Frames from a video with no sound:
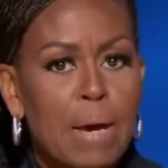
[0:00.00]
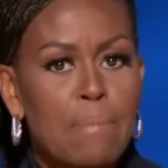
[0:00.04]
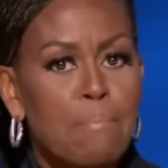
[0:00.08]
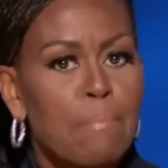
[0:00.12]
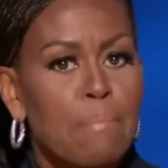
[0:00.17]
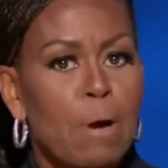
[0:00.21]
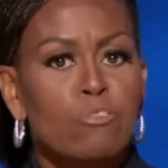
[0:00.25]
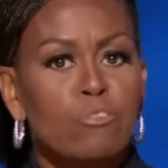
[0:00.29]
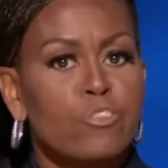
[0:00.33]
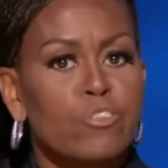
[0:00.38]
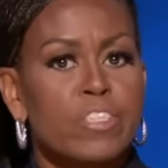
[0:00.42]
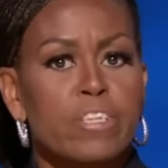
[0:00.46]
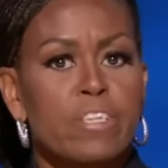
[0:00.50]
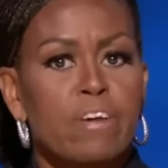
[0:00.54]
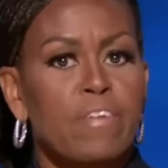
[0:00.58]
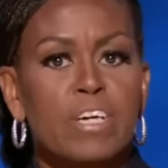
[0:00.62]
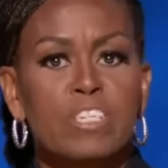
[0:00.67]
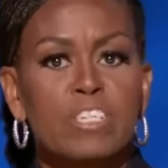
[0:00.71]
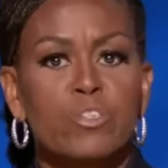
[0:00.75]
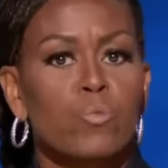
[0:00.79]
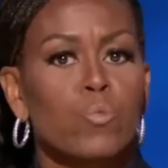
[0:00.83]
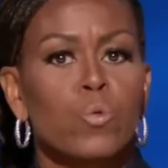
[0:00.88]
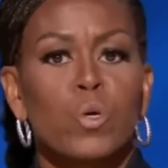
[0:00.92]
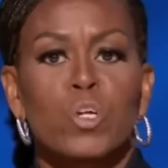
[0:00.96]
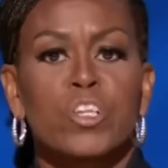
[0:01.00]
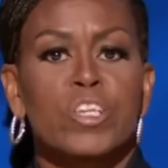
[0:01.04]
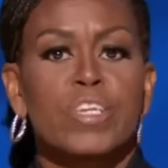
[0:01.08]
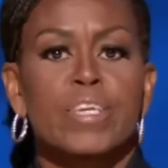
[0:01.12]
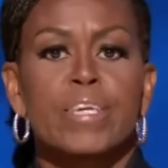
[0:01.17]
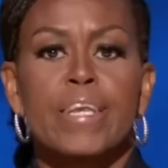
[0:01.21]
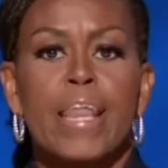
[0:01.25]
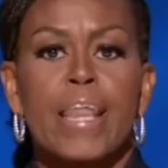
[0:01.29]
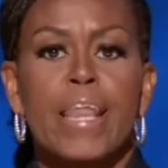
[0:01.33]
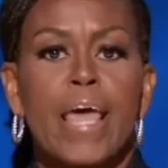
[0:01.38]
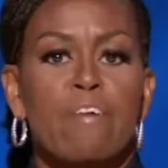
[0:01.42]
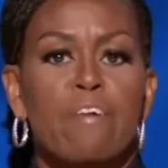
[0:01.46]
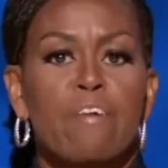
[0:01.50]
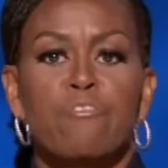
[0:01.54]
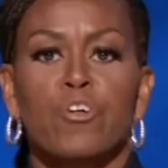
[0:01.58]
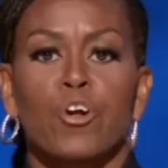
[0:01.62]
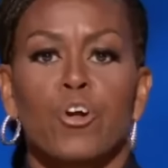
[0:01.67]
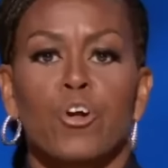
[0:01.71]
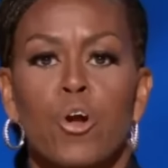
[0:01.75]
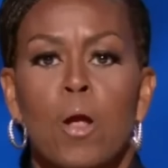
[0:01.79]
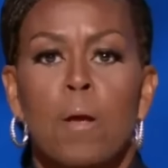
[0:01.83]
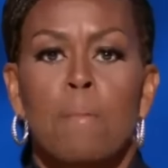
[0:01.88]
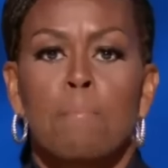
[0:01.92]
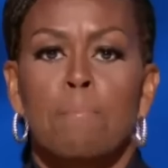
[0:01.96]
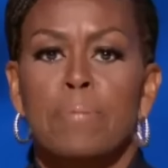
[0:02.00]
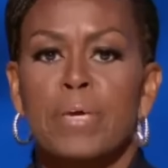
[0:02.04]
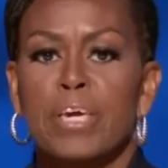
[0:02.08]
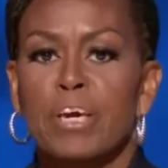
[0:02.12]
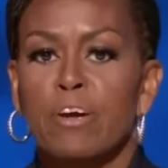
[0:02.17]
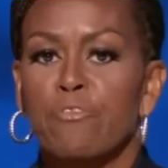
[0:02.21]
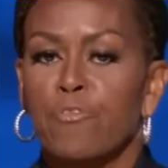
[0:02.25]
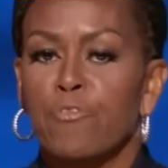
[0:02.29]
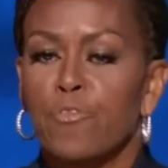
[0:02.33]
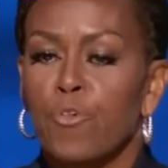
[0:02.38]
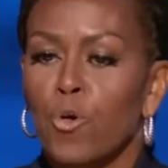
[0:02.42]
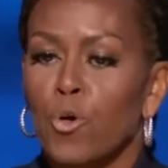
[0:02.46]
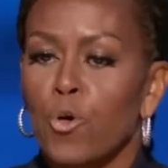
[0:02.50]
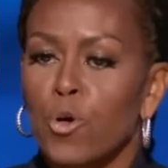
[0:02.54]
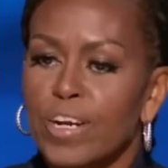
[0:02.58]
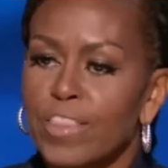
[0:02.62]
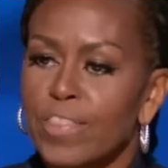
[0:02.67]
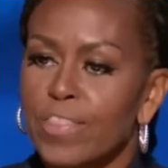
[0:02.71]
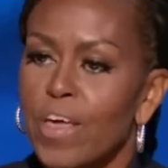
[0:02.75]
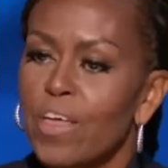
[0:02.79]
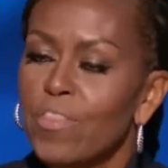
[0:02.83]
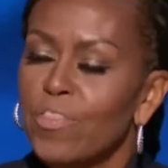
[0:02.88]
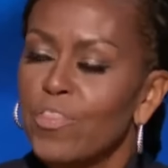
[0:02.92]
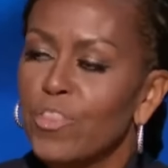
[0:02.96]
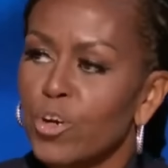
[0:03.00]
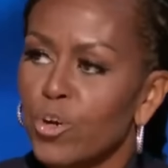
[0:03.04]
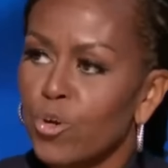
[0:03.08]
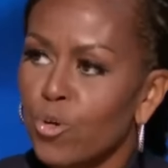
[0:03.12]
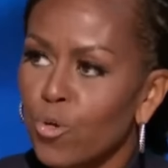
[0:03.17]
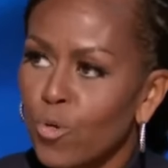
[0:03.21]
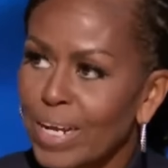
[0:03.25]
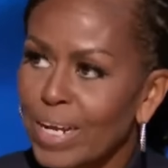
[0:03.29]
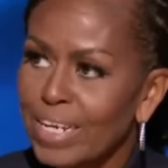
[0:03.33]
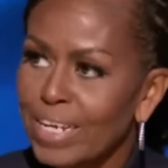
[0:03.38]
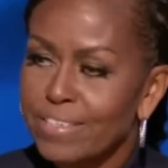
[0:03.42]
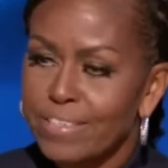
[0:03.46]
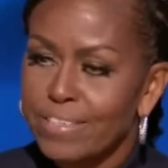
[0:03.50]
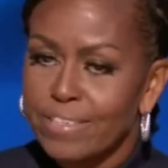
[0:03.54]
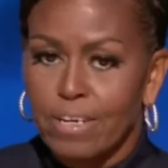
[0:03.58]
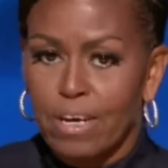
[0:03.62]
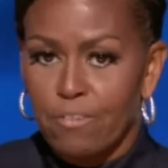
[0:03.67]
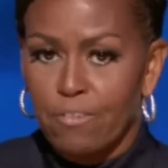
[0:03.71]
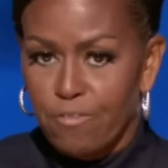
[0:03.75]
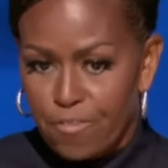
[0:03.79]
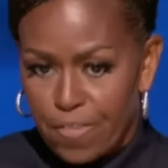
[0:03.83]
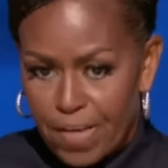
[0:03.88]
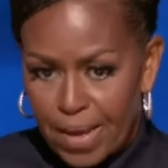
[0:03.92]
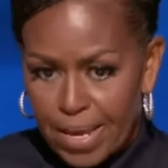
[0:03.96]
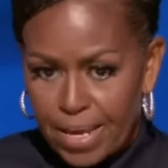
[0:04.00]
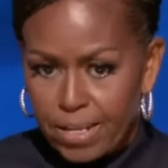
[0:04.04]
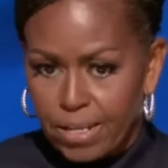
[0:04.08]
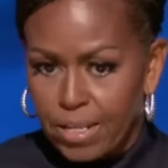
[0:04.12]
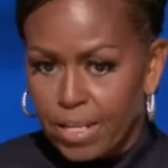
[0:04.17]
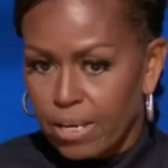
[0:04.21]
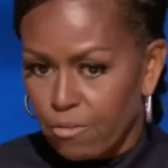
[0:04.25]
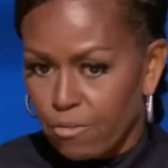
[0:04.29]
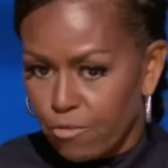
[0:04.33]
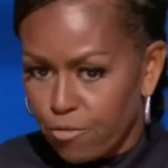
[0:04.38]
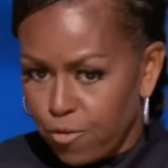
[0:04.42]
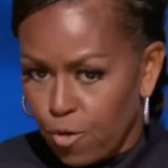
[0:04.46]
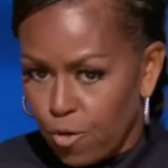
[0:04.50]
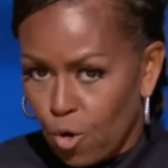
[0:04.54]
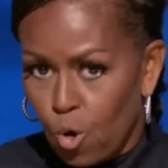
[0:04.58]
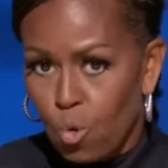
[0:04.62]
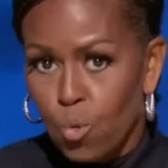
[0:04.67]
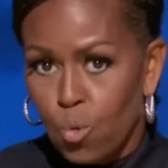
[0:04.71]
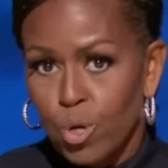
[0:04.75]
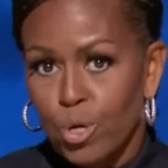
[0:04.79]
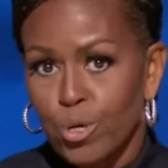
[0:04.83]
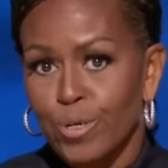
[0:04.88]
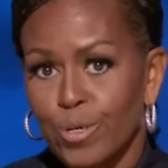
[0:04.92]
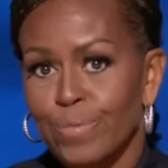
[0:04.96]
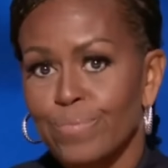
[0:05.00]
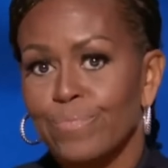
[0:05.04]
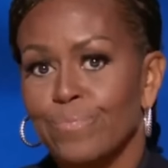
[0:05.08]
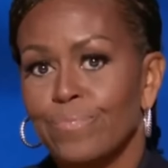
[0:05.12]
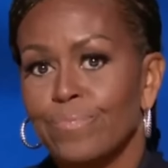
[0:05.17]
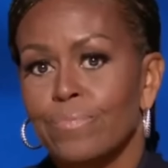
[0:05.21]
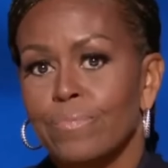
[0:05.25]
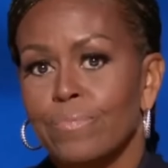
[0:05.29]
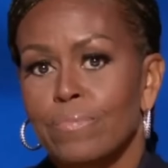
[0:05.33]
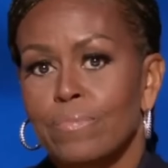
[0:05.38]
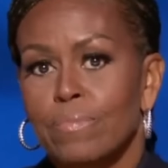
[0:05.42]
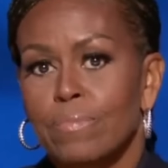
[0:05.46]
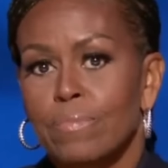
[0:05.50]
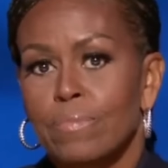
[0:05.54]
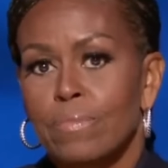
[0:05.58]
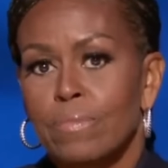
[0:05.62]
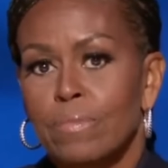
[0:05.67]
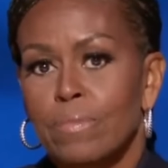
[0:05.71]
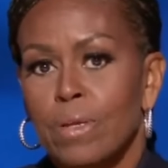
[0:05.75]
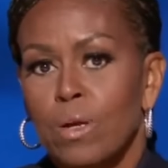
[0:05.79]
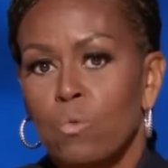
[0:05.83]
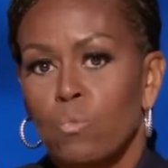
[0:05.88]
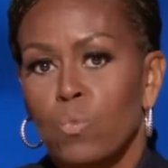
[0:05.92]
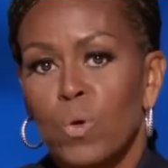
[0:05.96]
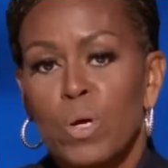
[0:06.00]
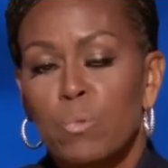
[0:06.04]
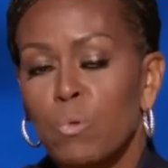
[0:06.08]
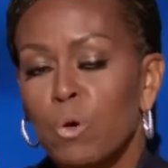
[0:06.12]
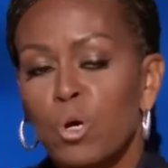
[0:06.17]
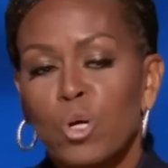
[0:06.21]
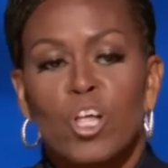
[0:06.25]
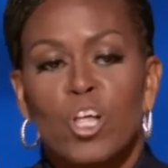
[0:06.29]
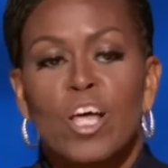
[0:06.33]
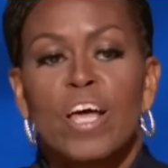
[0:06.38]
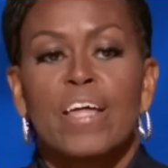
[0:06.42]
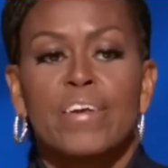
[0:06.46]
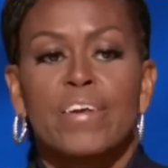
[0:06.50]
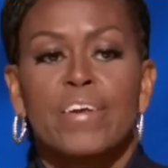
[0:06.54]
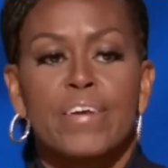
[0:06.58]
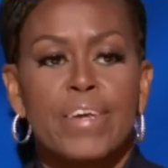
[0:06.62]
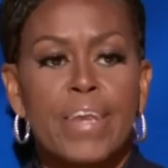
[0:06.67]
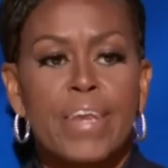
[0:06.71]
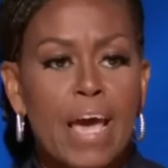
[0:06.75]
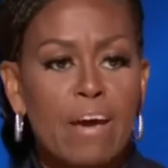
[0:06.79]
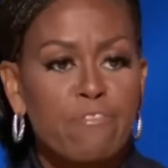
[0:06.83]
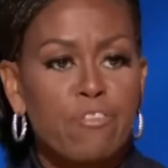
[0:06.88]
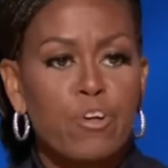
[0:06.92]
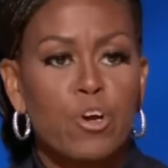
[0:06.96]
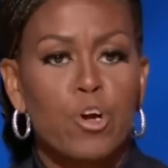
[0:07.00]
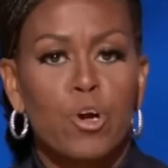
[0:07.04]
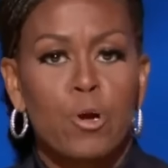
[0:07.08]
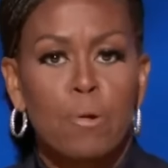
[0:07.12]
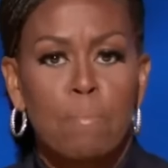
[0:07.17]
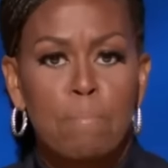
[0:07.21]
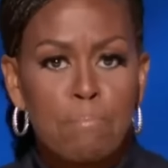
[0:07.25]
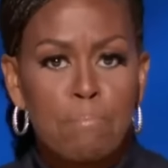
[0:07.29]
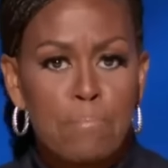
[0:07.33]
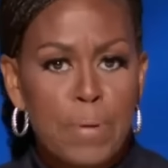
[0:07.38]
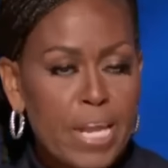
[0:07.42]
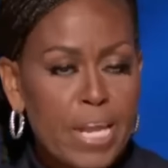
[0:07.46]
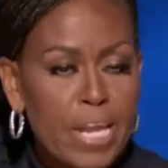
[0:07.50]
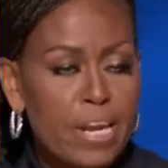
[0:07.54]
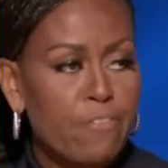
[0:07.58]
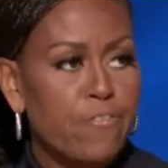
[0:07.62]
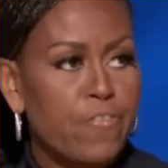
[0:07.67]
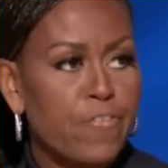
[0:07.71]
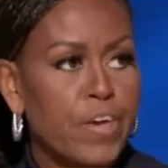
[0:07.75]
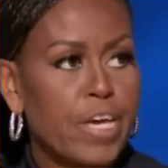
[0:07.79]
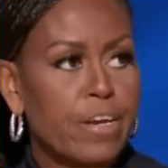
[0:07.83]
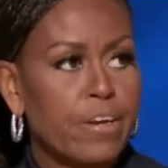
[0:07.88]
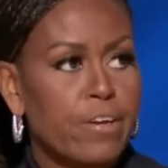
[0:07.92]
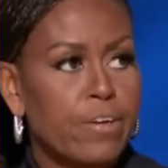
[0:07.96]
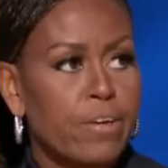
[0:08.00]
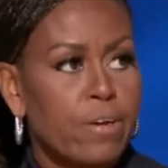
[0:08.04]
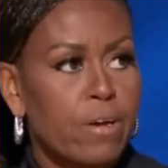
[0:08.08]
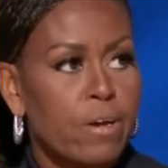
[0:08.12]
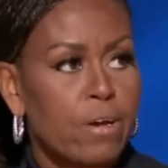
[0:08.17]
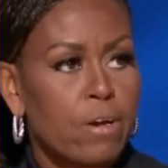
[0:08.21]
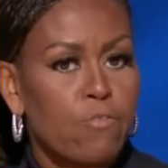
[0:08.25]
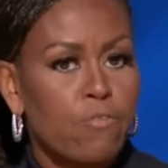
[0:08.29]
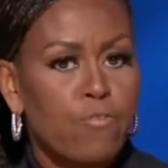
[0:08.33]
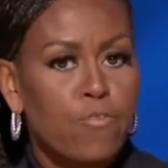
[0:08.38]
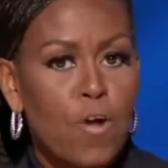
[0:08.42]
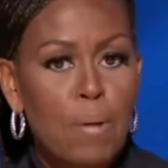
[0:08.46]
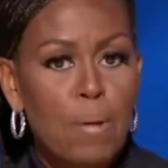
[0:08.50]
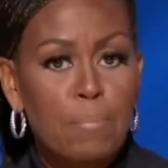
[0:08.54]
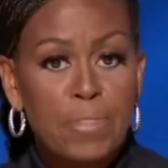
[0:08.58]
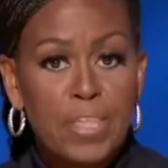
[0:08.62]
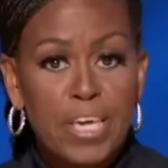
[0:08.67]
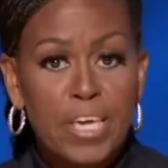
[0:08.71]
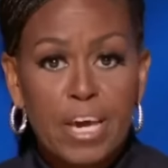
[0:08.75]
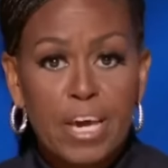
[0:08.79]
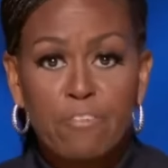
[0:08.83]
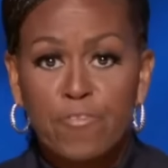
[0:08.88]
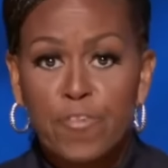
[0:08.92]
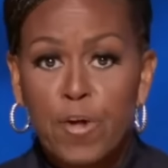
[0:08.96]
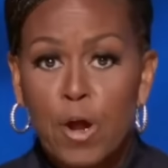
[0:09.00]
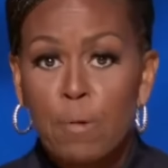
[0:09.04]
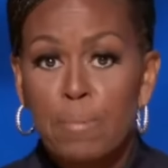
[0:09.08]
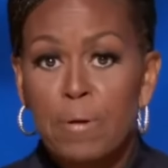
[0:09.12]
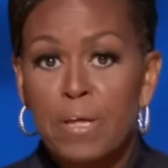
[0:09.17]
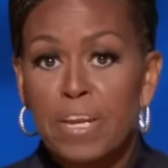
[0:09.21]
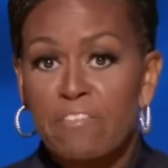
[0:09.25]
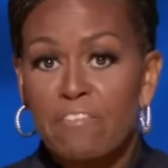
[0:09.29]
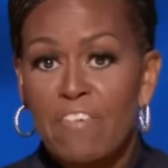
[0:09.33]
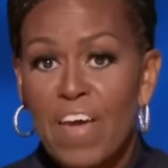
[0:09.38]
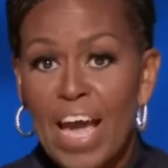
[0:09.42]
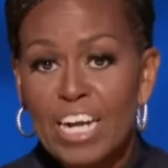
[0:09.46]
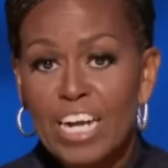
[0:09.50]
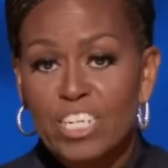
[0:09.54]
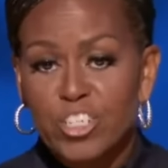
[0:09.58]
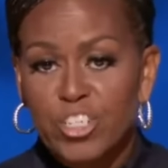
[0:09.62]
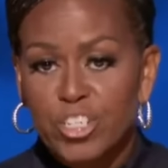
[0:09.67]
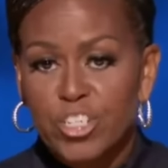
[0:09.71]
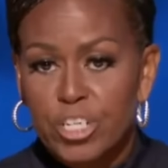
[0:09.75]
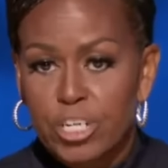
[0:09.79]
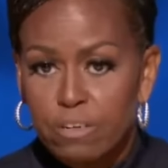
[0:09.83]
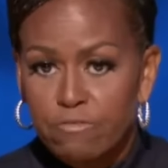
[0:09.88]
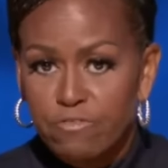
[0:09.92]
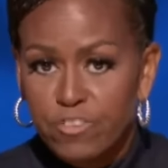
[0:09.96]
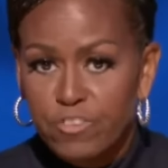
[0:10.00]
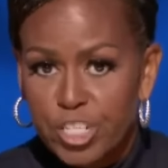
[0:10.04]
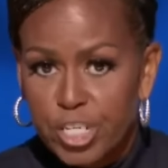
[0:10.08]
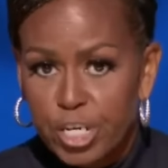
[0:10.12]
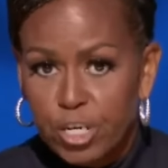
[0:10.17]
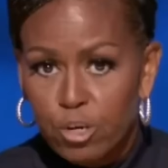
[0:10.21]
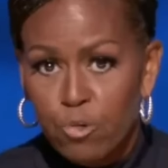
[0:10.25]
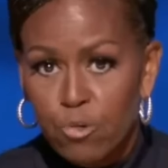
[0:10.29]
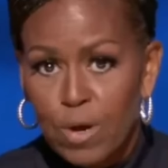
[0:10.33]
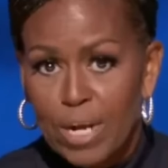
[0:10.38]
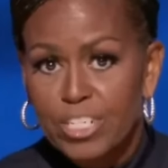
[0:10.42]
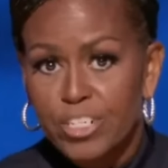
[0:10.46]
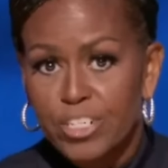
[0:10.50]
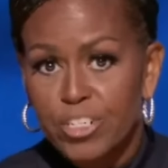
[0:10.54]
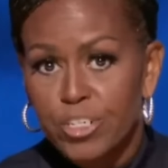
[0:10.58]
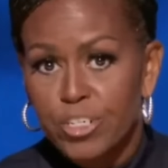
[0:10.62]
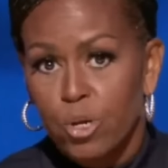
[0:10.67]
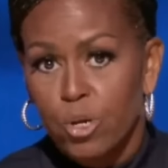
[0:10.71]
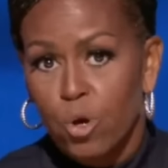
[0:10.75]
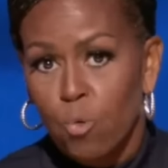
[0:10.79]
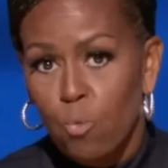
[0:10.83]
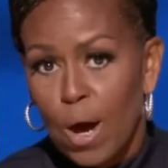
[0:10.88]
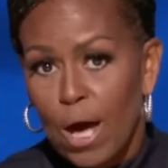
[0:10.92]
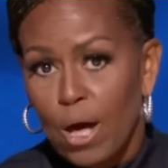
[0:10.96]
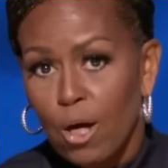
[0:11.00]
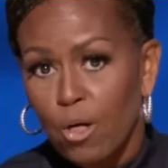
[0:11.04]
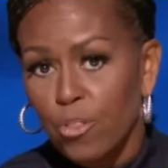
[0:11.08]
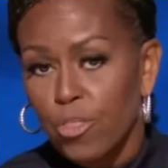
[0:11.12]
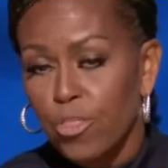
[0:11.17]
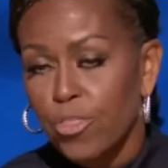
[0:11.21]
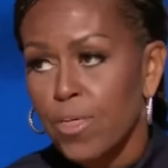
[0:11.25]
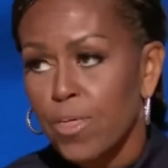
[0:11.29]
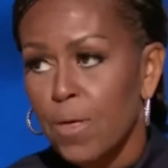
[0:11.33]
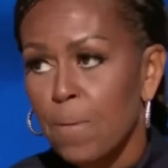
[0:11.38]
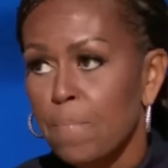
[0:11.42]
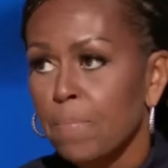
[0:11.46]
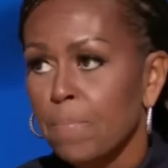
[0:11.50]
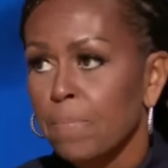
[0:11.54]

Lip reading: that most of us will never be afforded the grace of failing forward. We will never benefit from the affirmative action of generational wealth.